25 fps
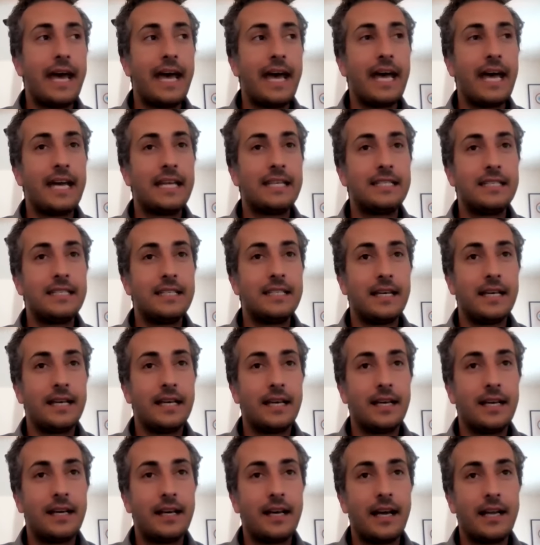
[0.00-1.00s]
And
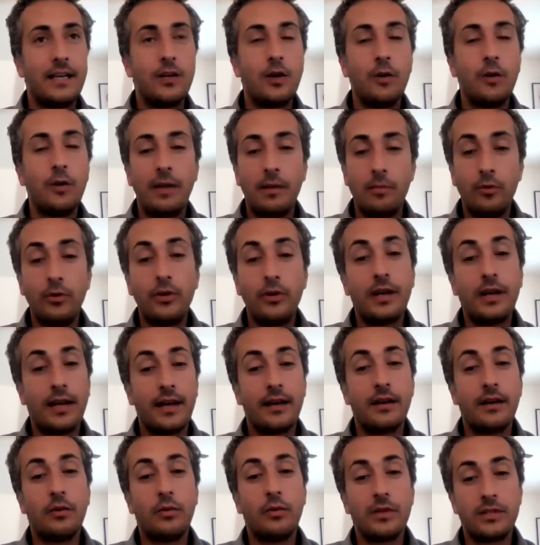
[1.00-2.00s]
uh, I know
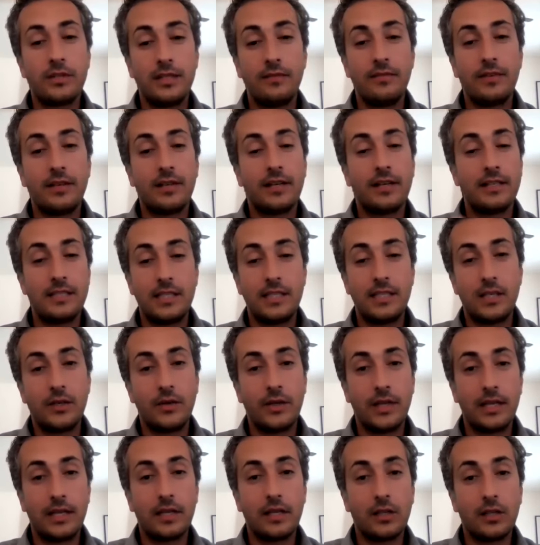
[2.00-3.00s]
Meymuna was even
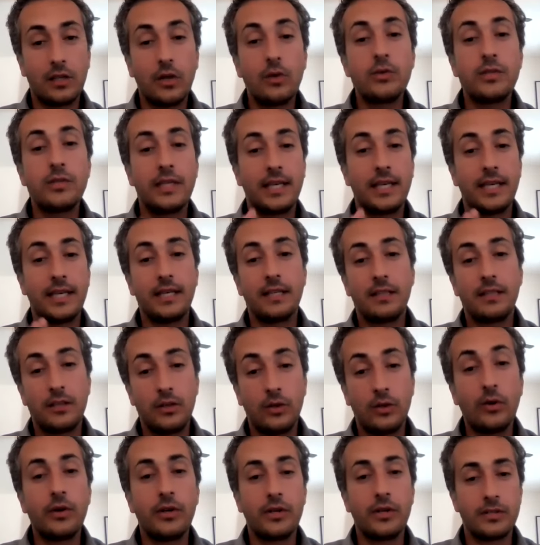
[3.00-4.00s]
considering closing the
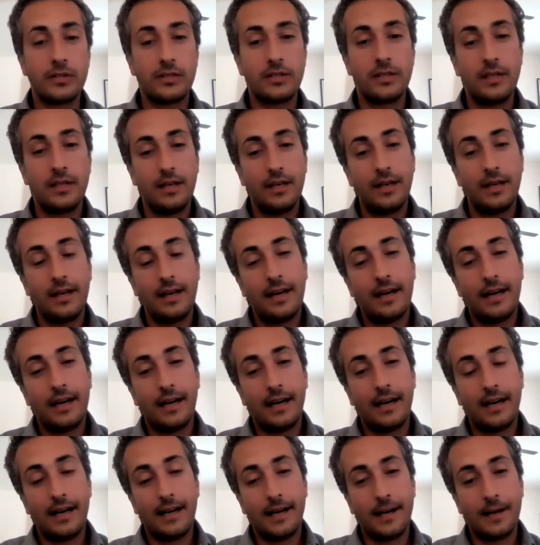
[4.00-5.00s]
doors.
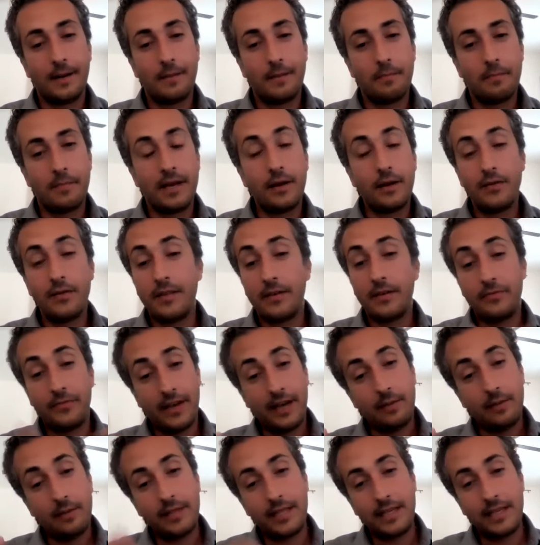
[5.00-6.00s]
Mm-hmm. Um, but the
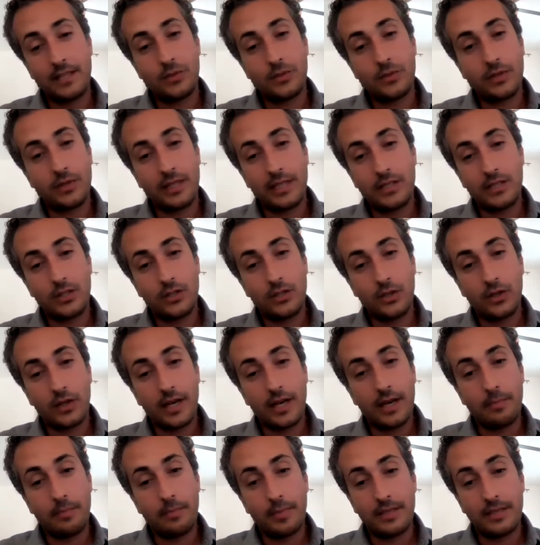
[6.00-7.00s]
families really stood
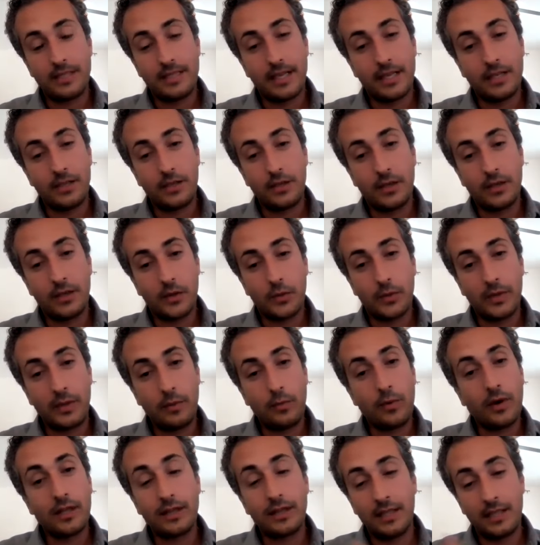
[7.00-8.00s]
up and said, you know, we
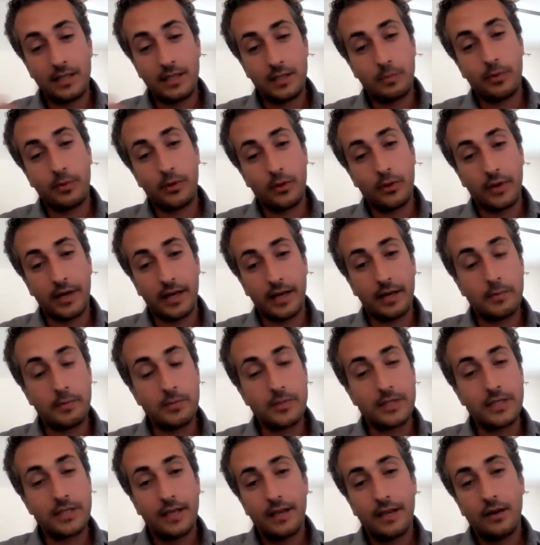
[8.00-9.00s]
want these
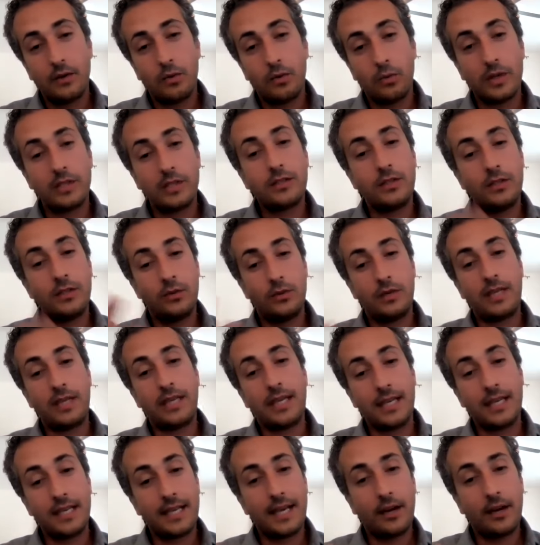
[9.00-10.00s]
programs. What do you
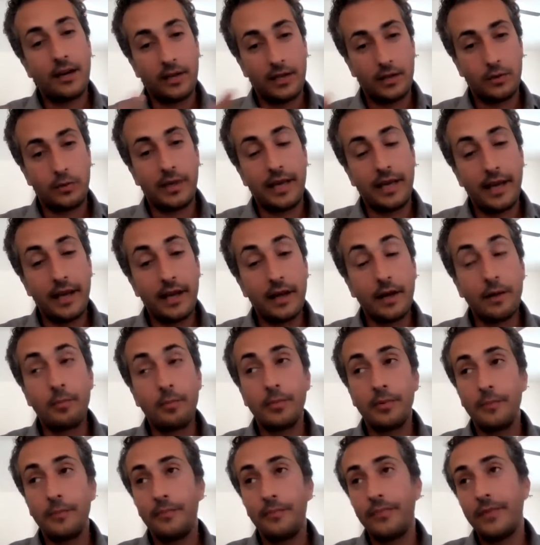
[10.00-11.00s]
need? How can we
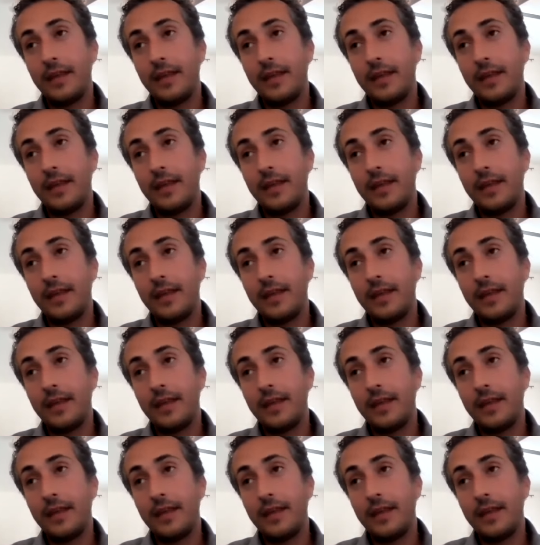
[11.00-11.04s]
help?